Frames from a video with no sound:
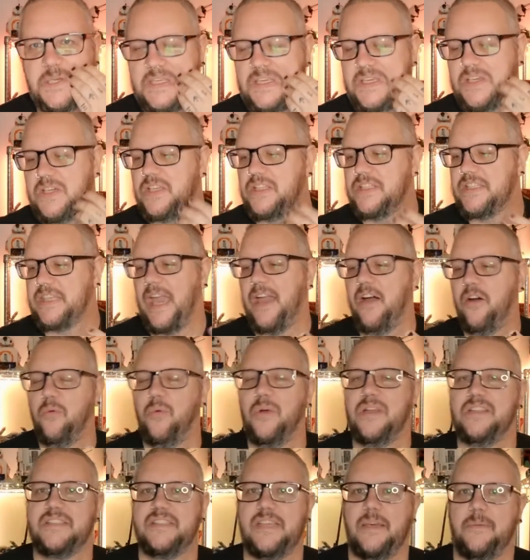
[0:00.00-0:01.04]
you can tell
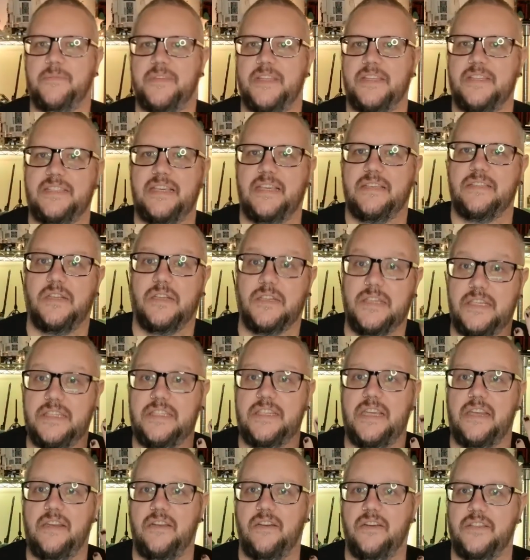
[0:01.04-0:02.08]
when something sounds like a
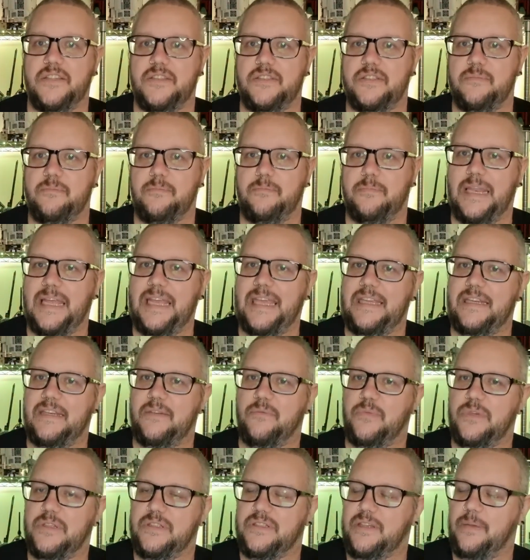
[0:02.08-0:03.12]
Jedi's blade and
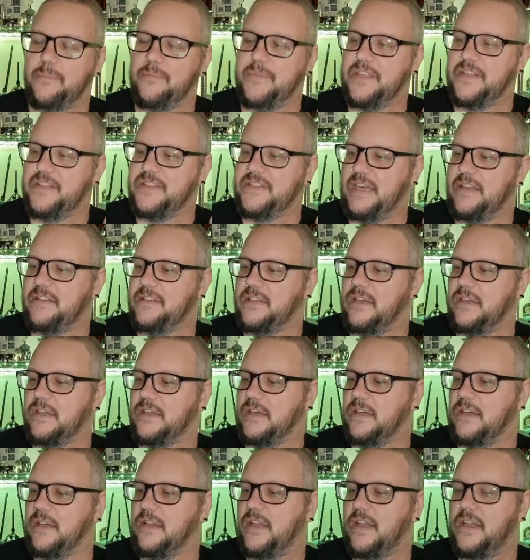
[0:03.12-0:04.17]
when something sounds like
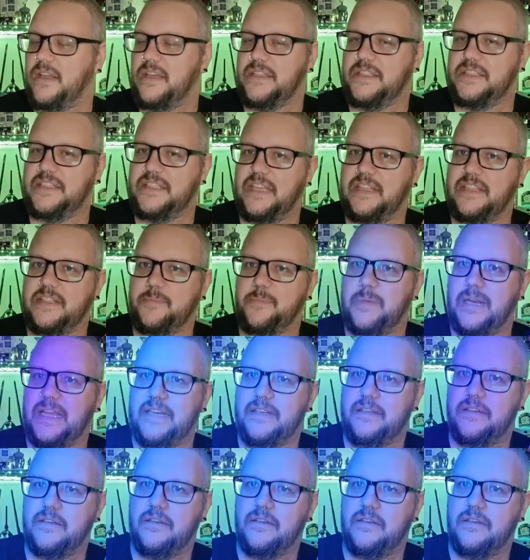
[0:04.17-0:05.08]
a Sith's blade.